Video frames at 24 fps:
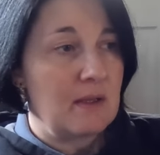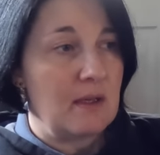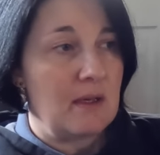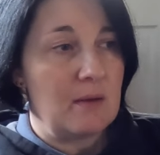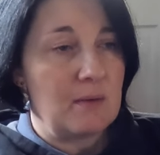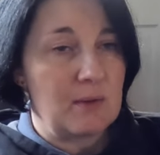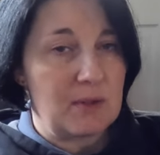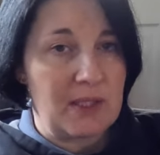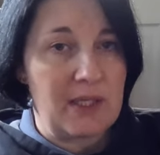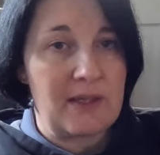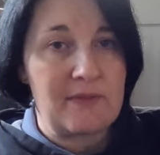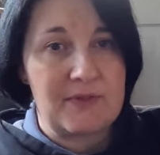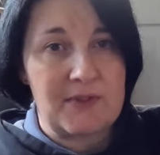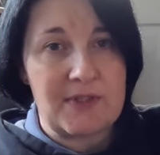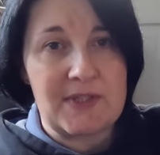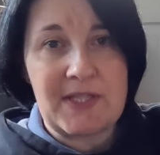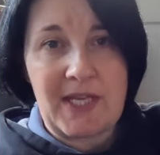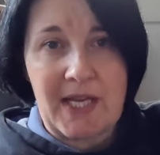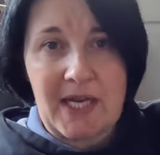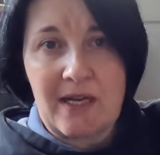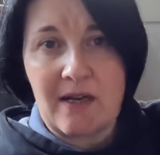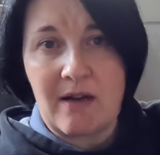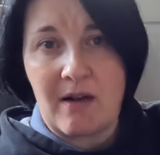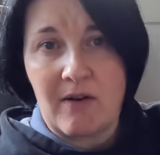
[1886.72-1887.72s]
I would have to
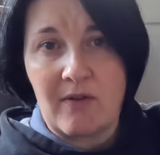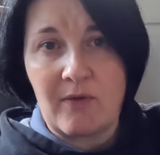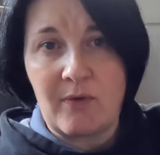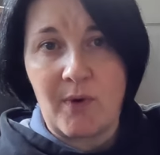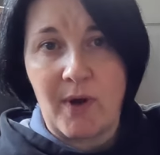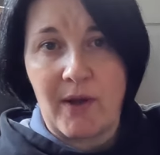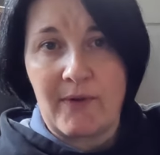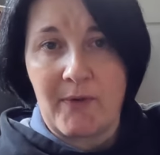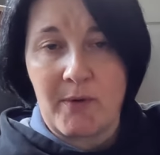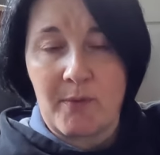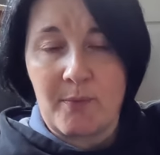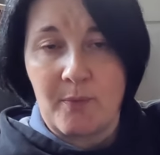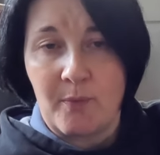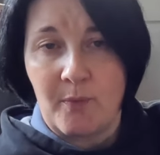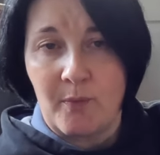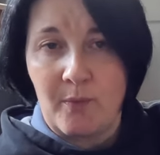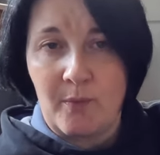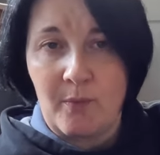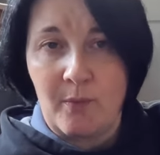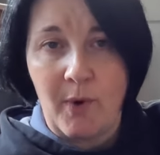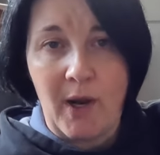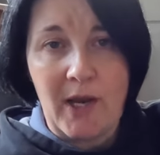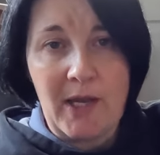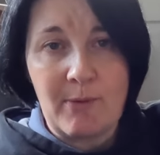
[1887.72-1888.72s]
take off whatever
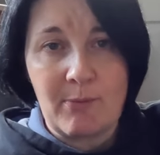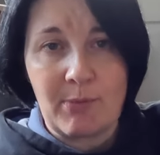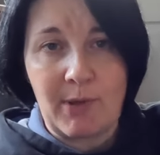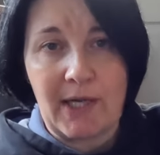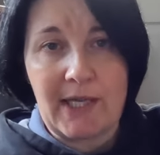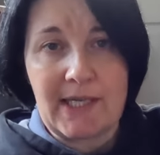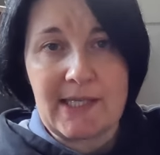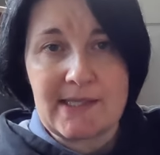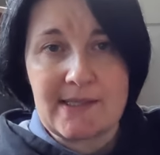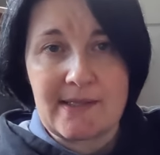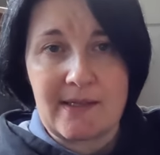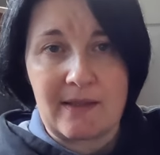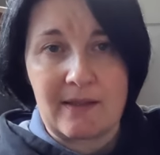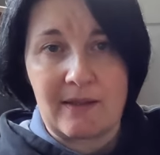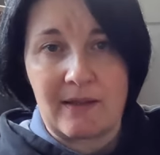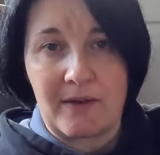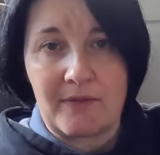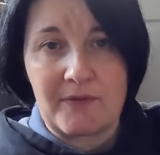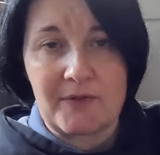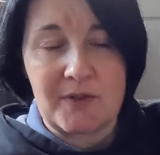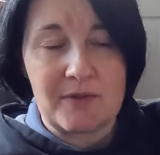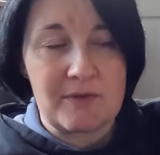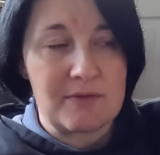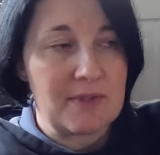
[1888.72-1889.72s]
weight plates they'd
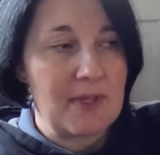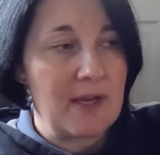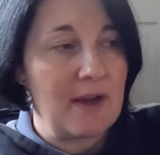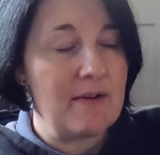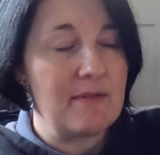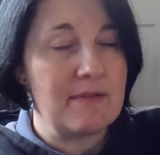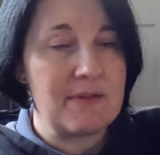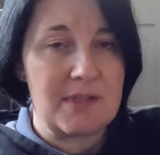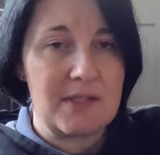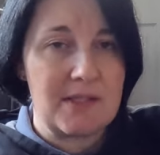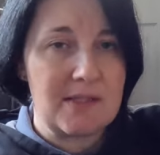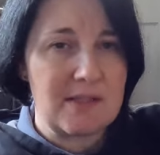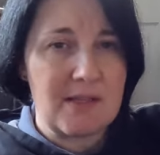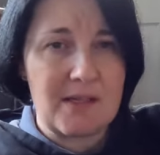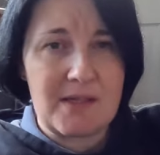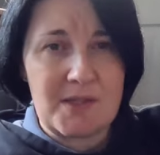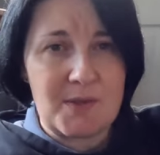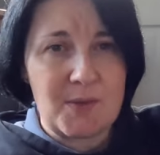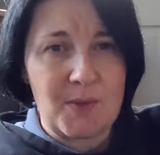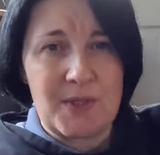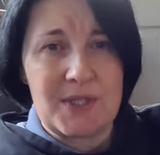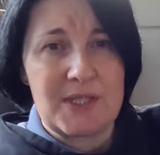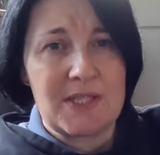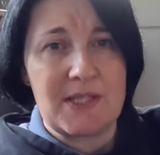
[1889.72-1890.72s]
left on there, and there's like
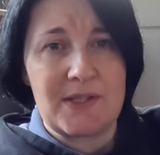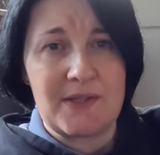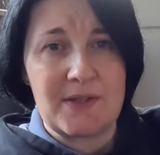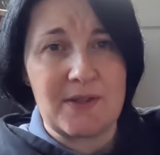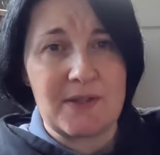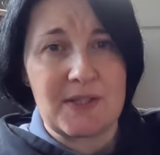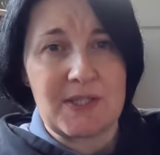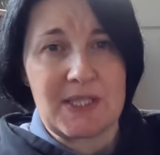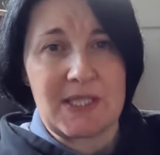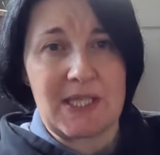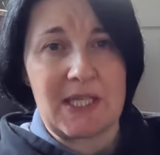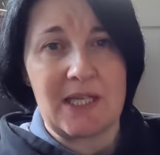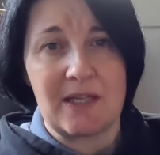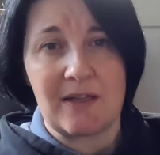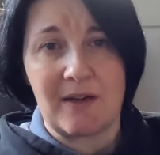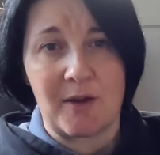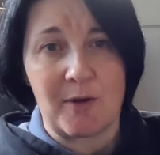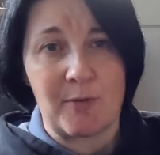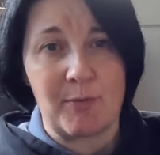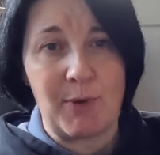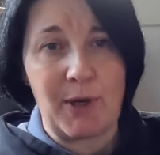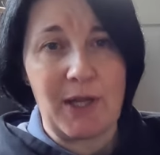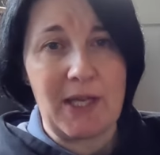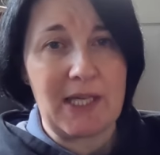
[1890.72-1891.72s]
20, 30
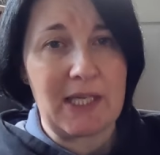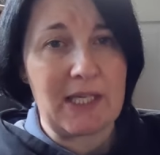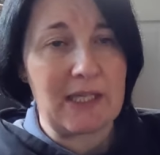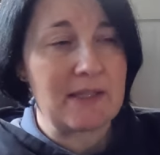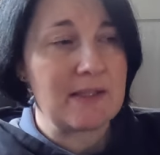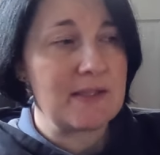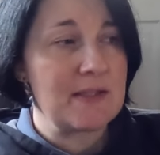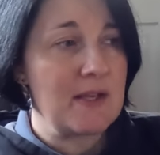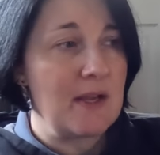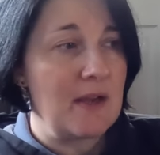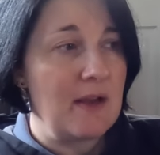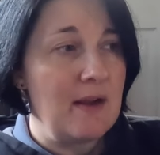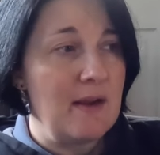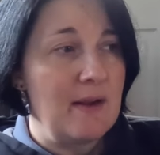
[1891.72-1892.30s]
kilo plates